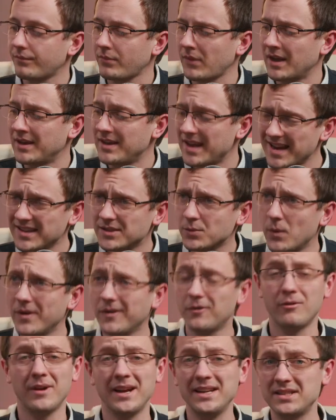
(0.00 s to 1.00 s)
yes, we're
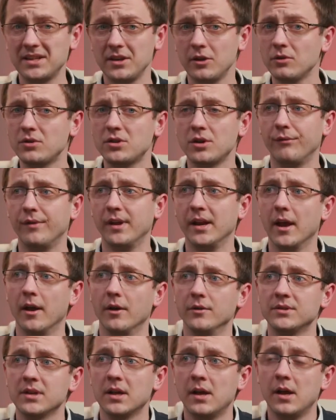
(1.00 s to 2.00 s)
creating YouTube
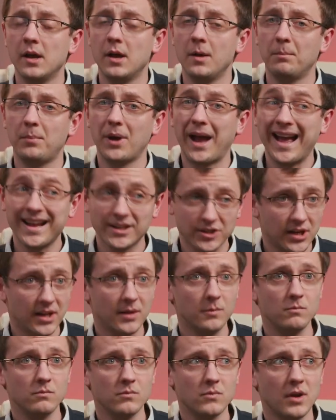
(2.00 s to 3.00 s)
videos, but
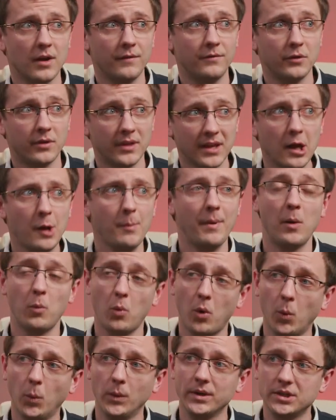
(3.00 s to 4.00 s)
actually, if you think about
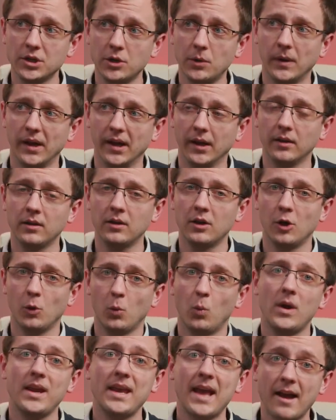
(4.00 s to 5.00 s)
what we're doing,
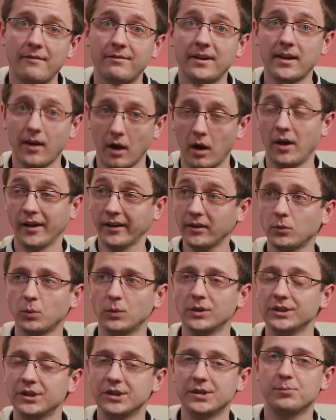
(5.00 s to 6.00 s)
we have a client,
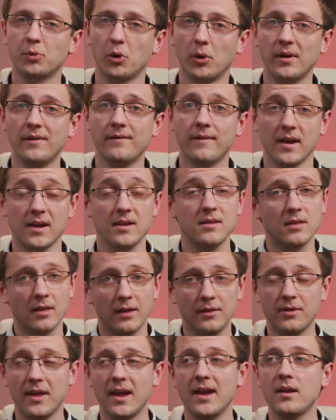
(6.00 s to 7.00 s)
which is ProAV,
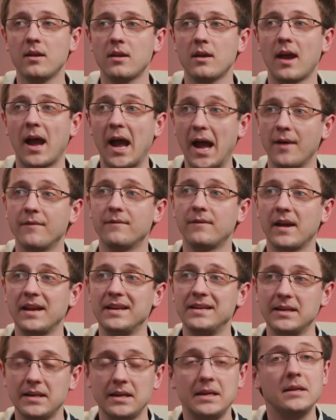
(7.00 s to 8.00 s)
that they have a
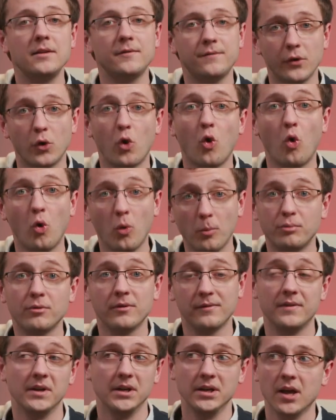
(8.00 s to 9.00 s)
need for corporate
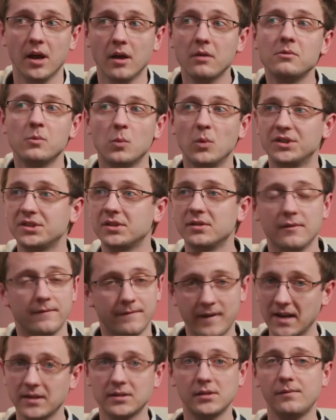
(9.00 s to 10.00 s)
video, which is
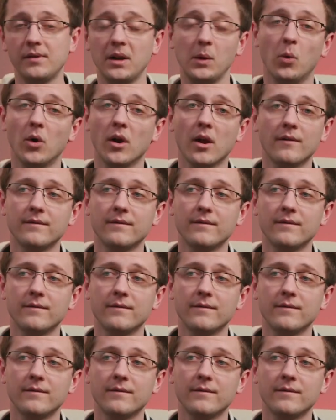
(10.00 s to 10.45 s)
effectively what our